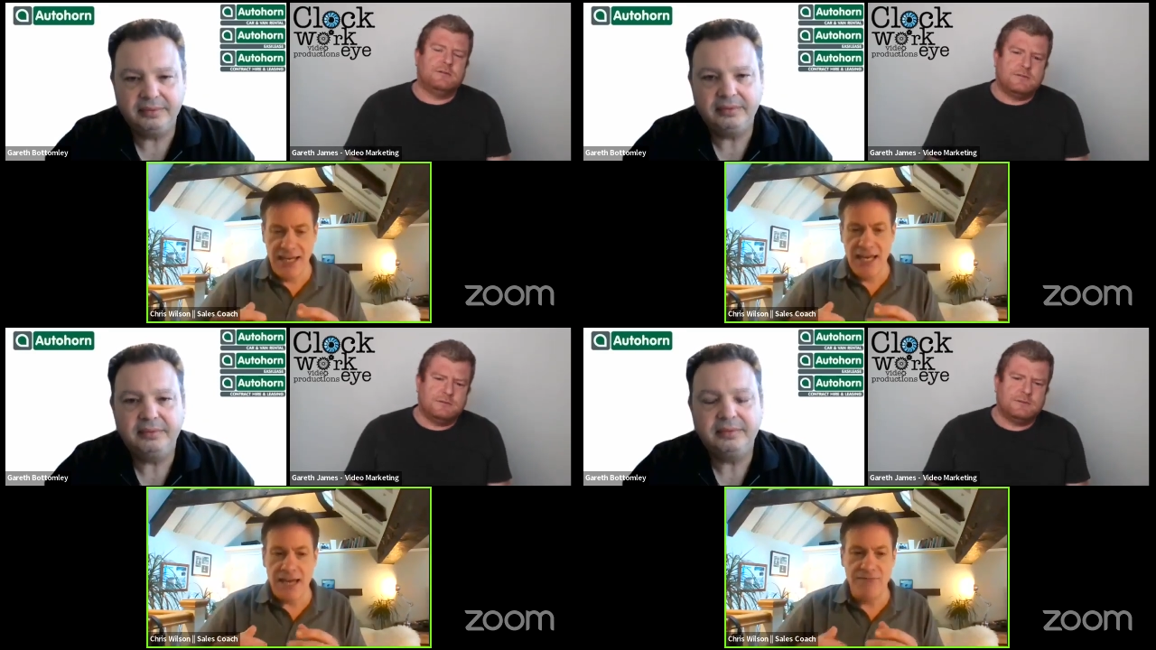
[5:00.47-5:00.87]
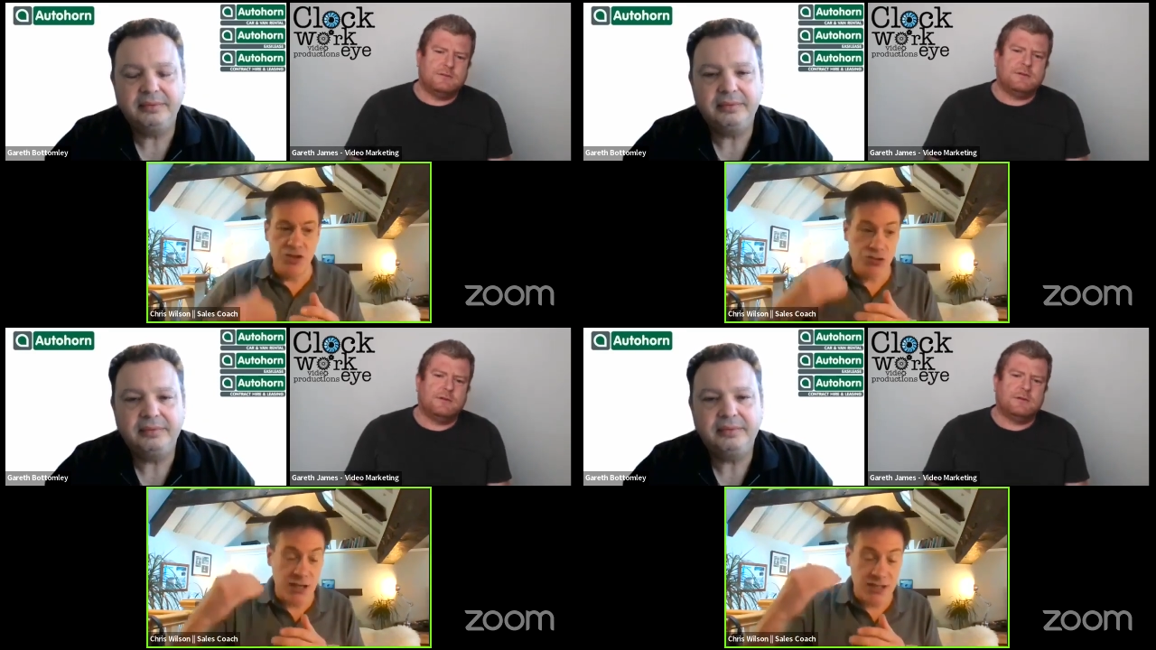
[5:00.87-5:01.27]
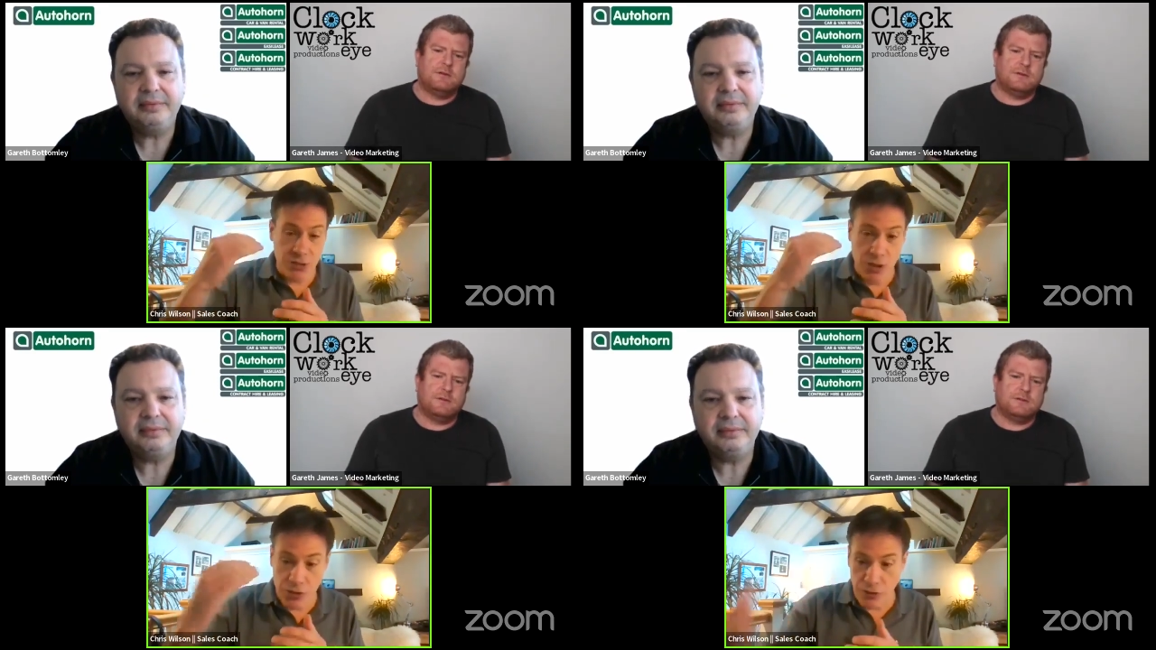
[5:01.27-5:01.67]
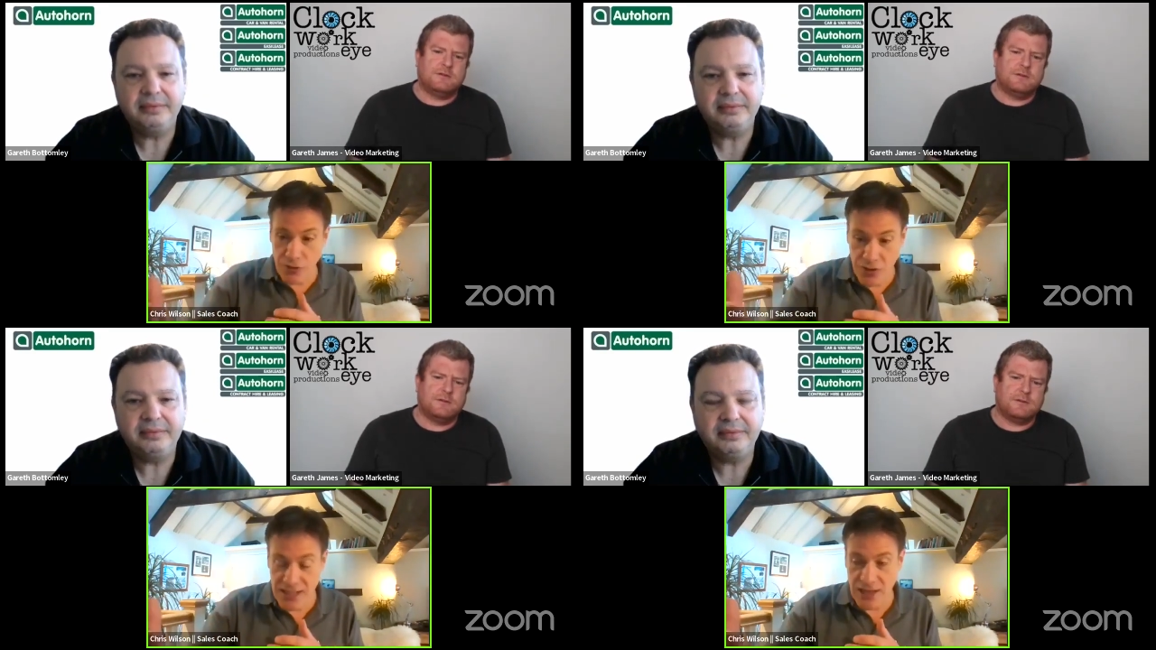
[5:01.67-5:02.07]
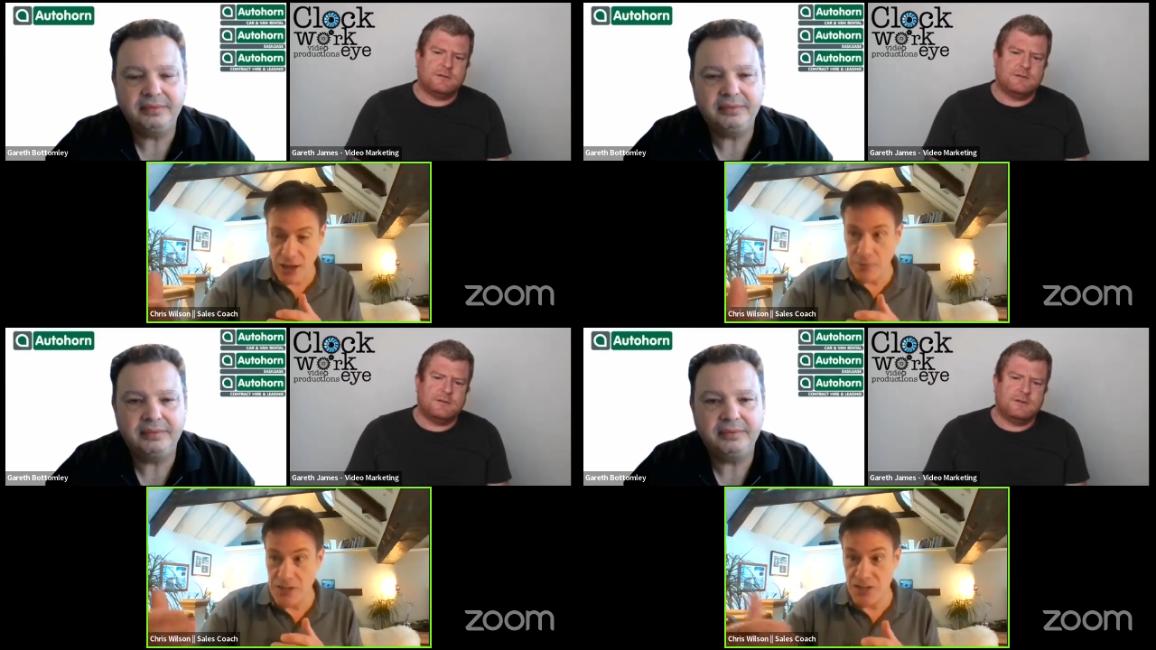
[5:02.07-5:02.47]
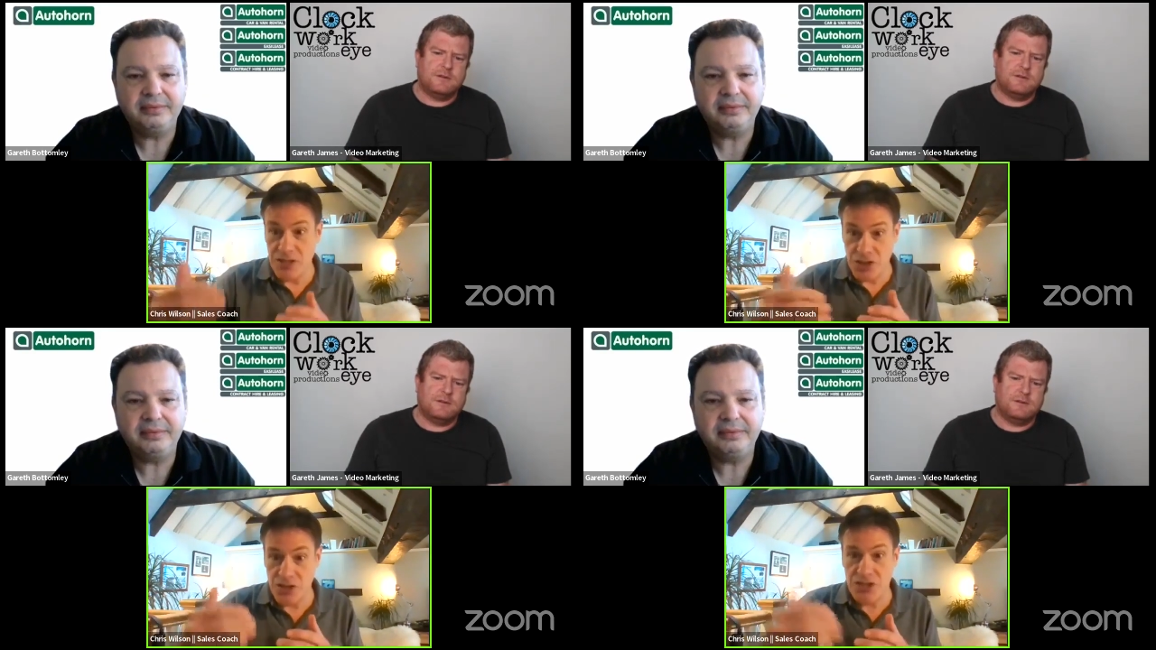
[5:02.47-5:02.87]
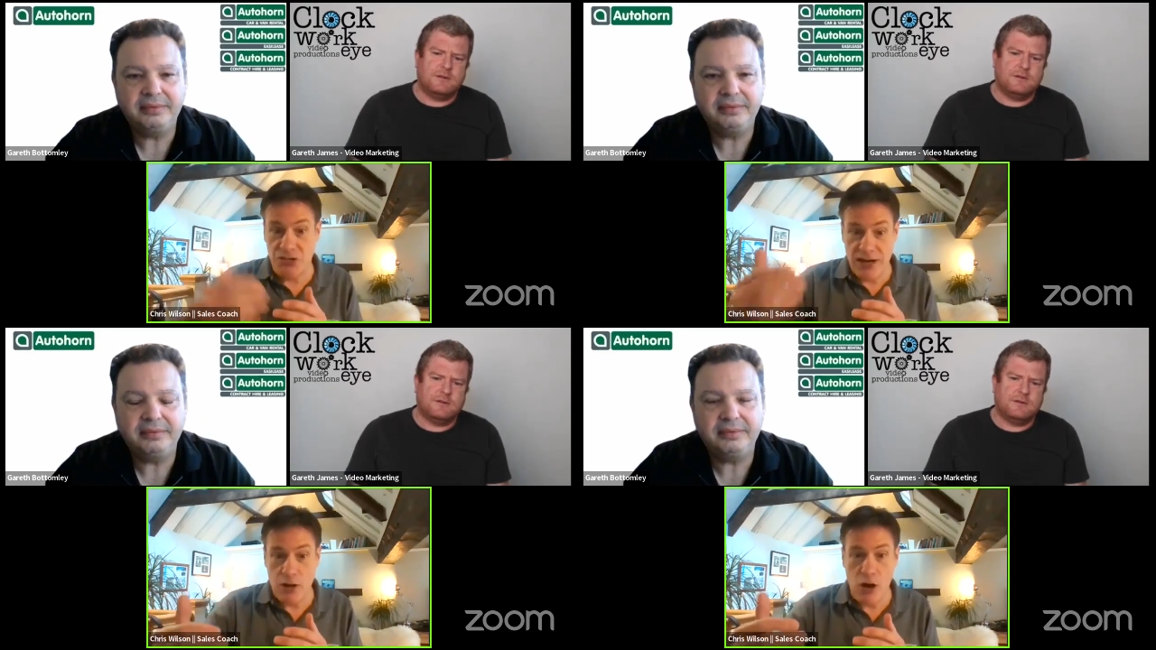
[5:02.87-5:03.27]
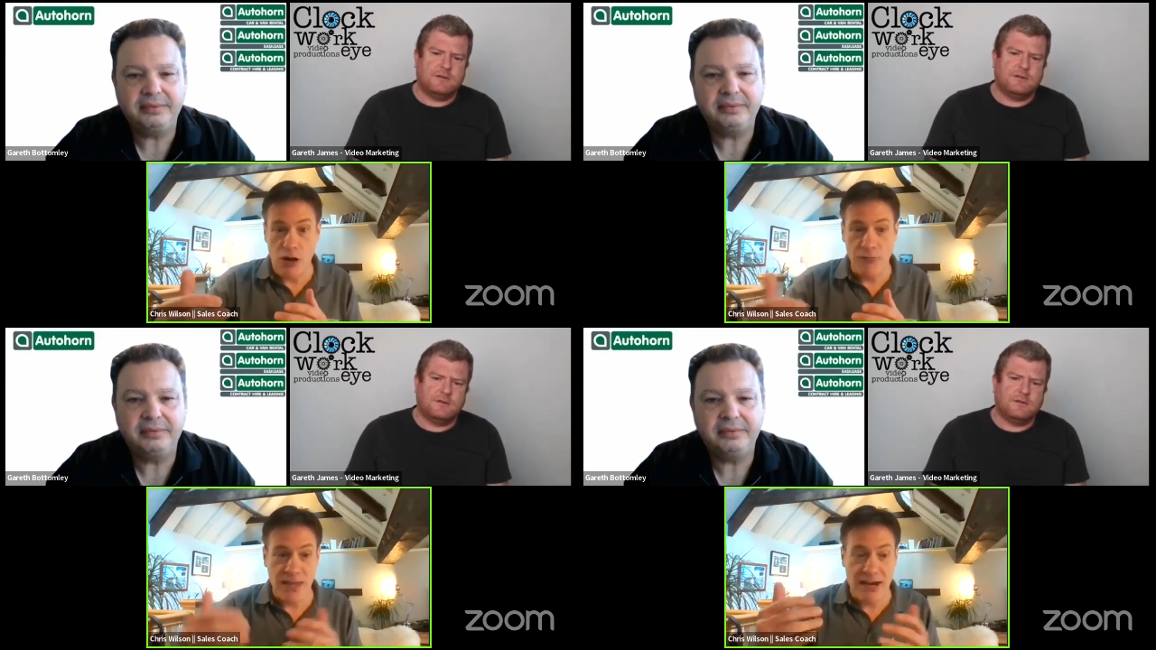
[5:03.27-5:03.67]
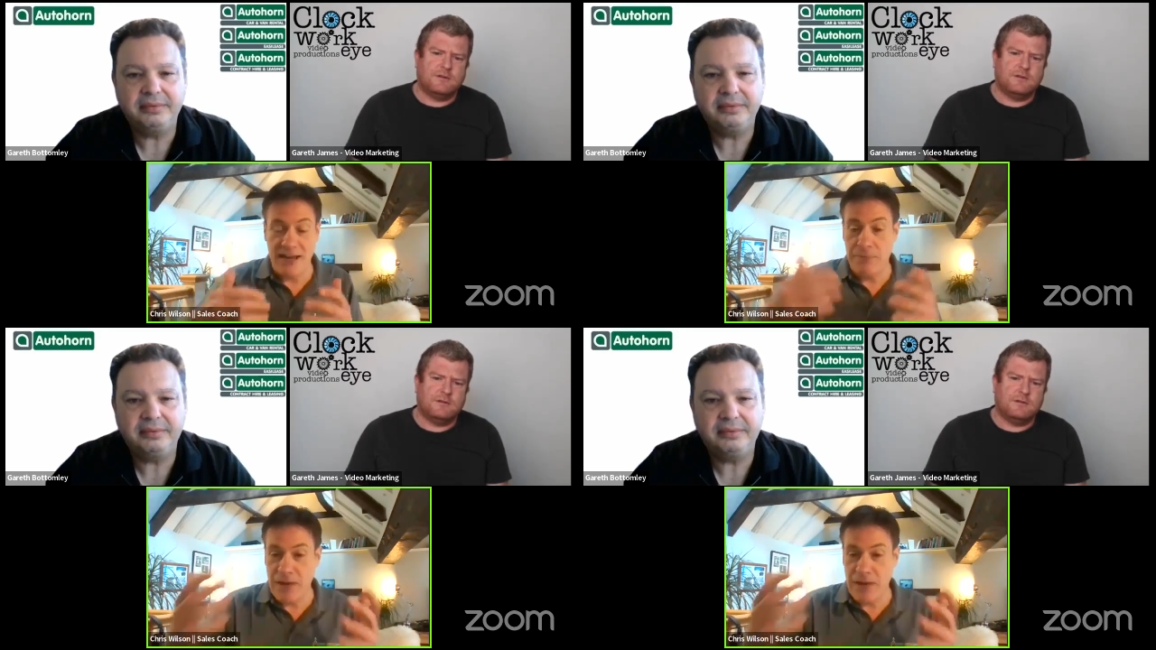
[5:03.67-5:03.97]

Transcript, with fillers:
Speaker 1: If you try to do 130 kilometers just straight off without any